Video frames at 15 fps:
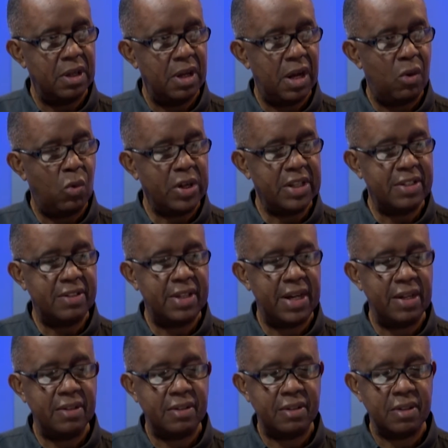And what it
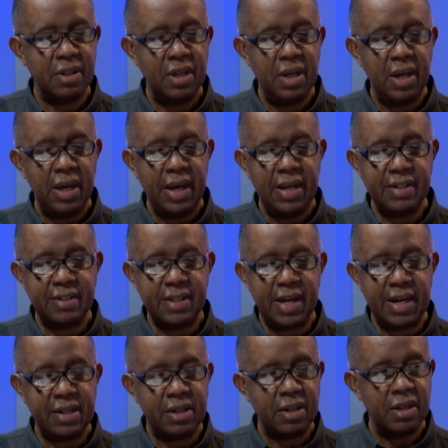says is
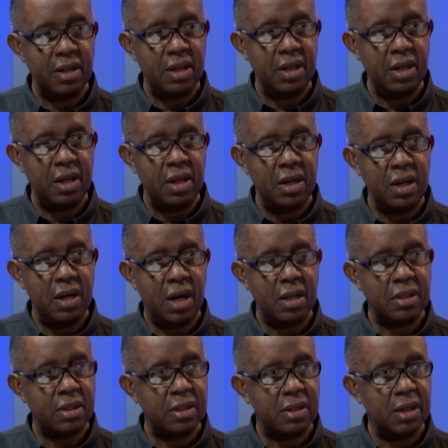that
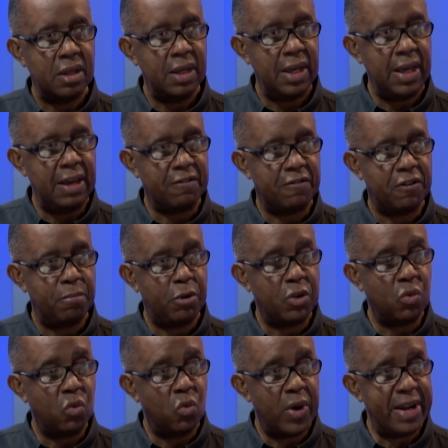not if,
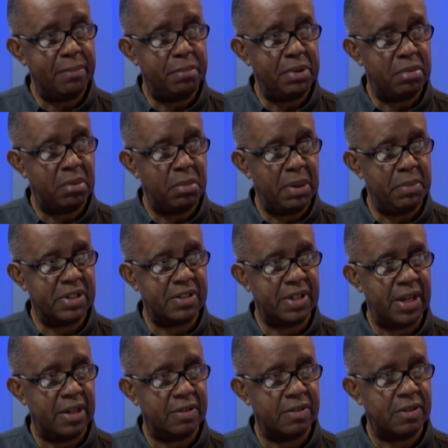but when people make
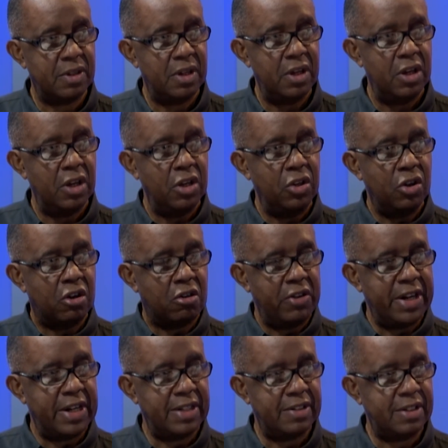mistakes, you
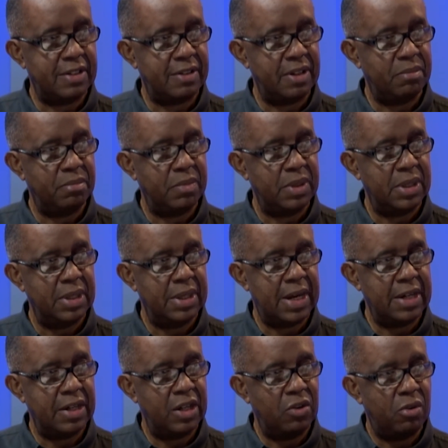create a system
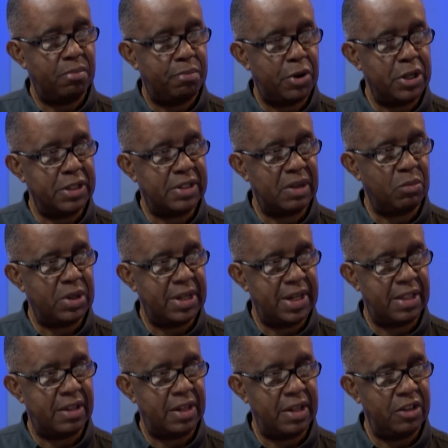that they don't punish them with
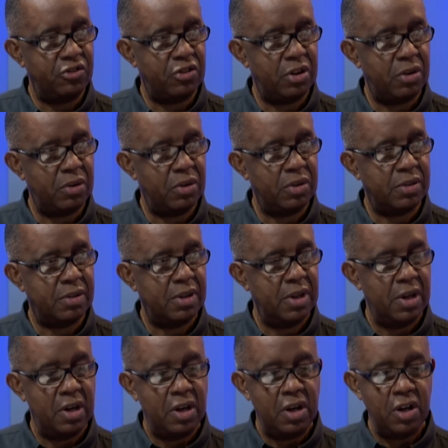death and injury on the roads.
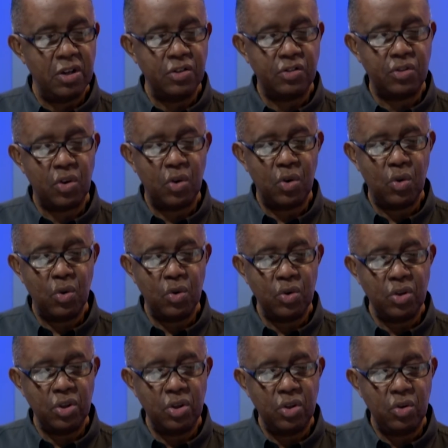So
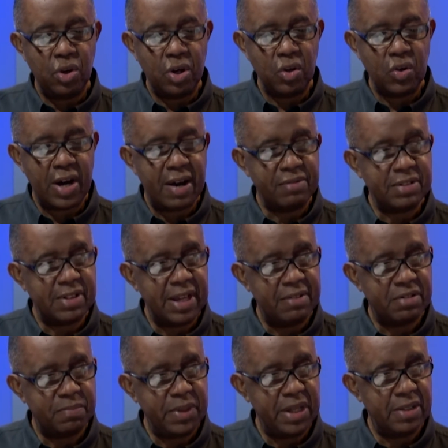you have
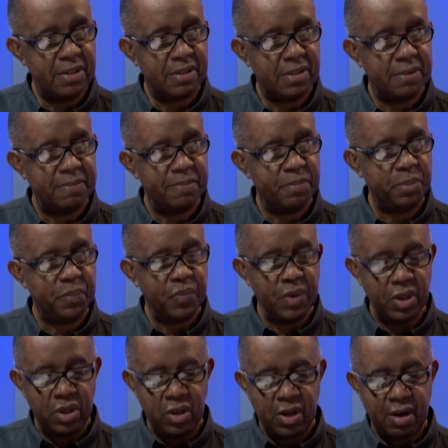safe speeds,
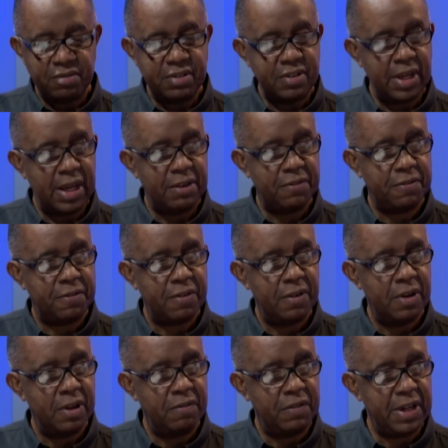you have safe
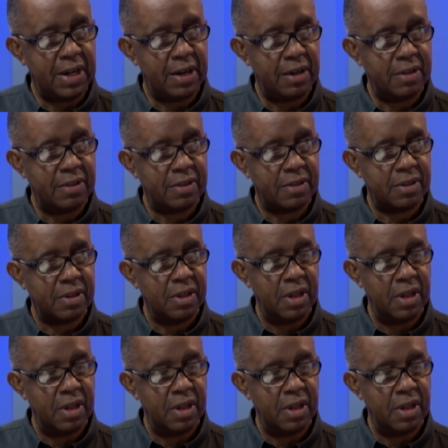vehicles,